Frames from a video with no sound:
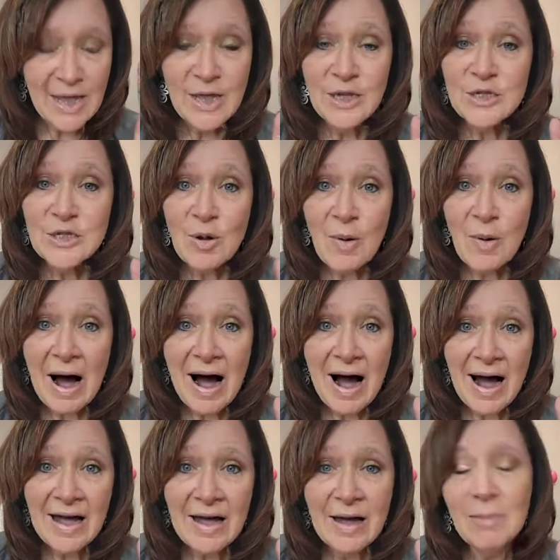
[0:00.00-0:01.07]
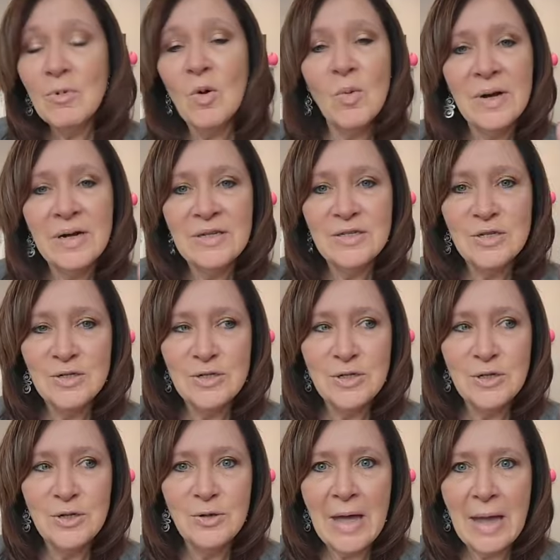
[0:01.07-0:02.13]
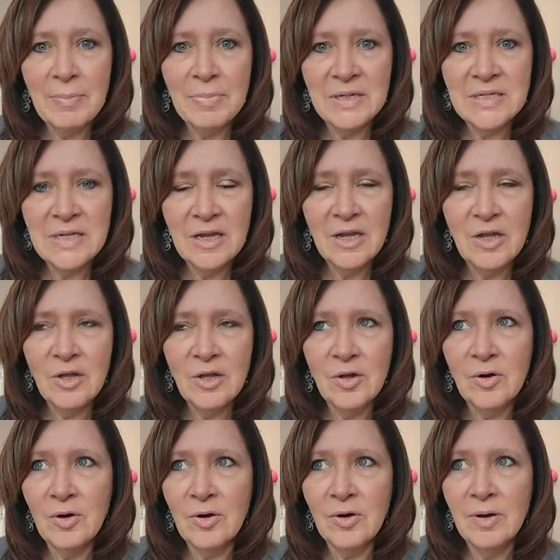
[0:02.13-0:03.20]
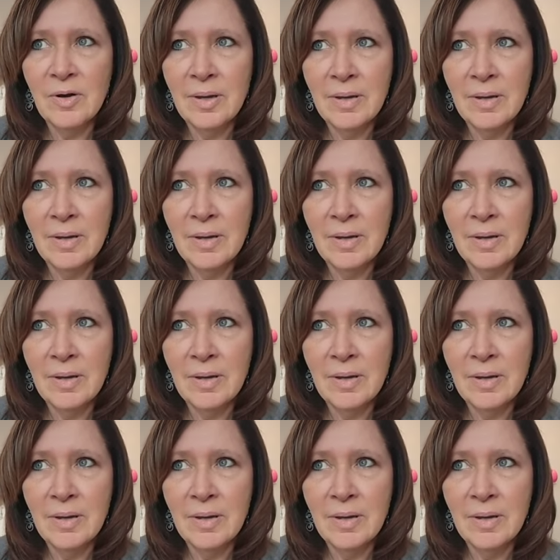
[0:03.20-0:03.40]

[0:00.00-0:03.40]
So I am going to do a particular